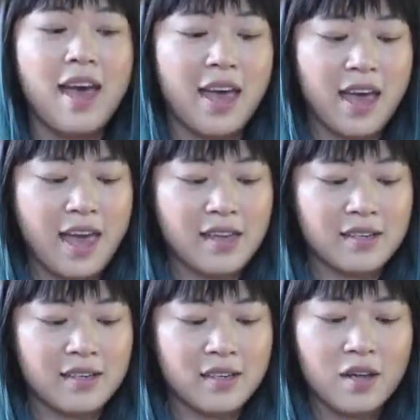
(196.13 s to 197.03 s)

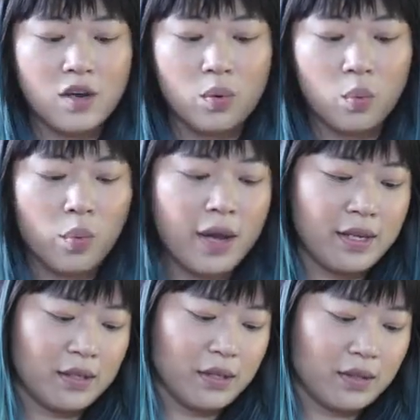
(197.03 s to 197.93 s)
And
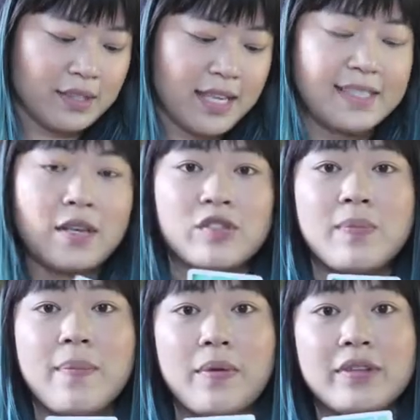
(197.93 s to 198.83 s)
what stands out to
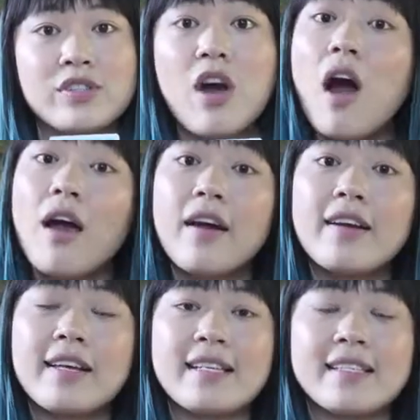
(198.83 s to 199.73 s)
me about this
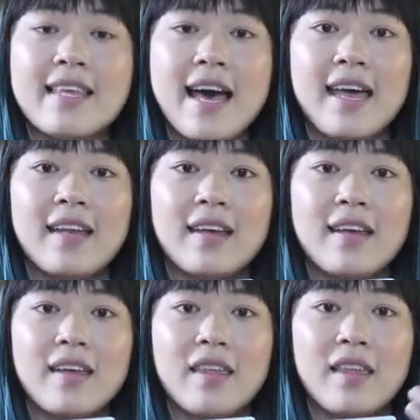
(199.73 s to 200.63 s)
card is that
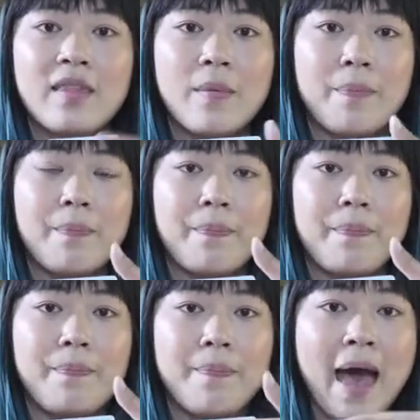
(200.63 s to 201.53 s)
the
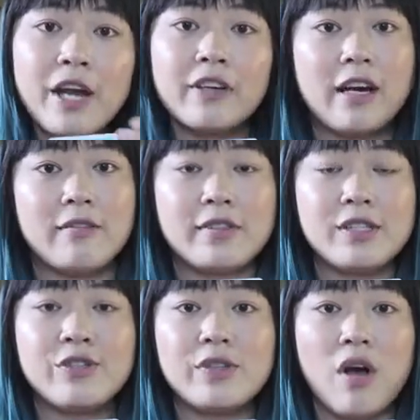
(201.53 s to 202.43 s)
background
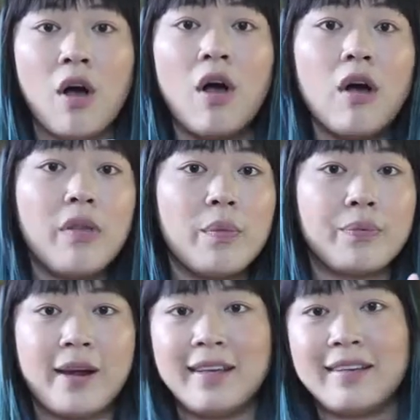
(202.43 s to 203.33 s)
is all the
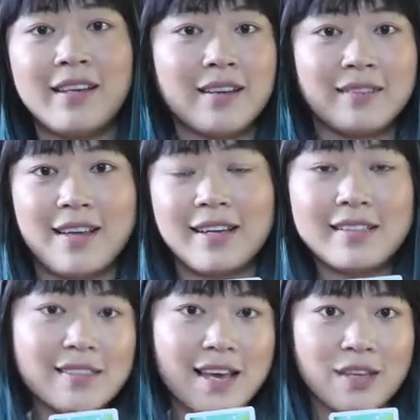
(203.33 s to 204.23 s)
bright neon
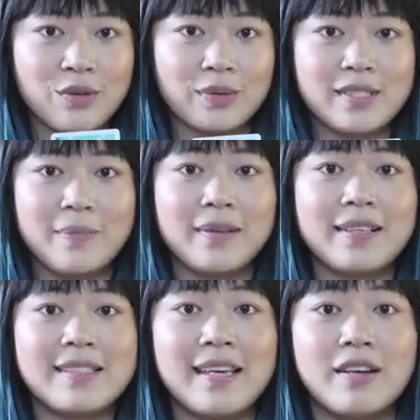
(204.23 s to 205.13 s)
lights that you would
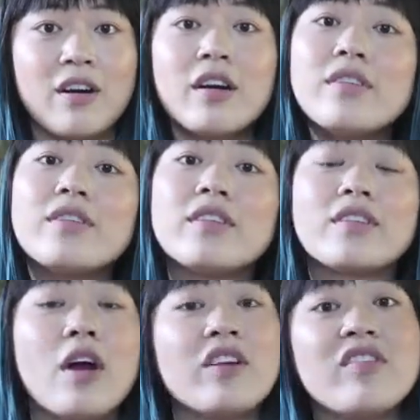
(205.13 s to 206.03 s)
typically see at a carnival, and
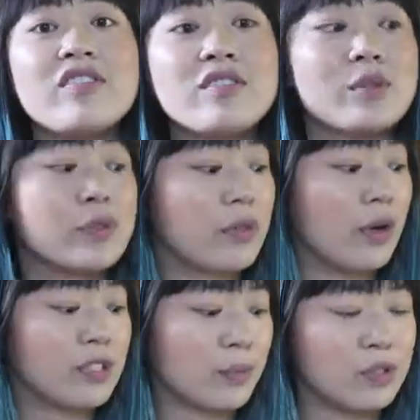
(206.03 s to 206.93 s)
carnivals
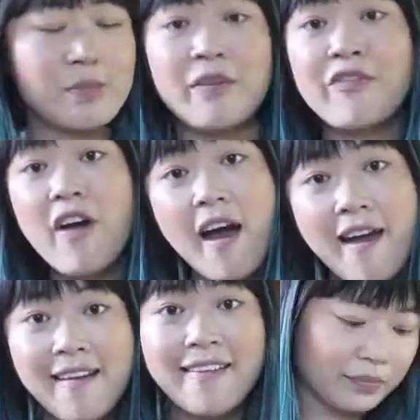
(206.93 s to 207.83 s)
are supposed to be
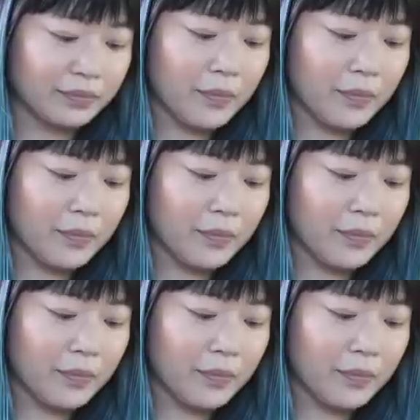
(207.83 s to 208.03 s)
fun,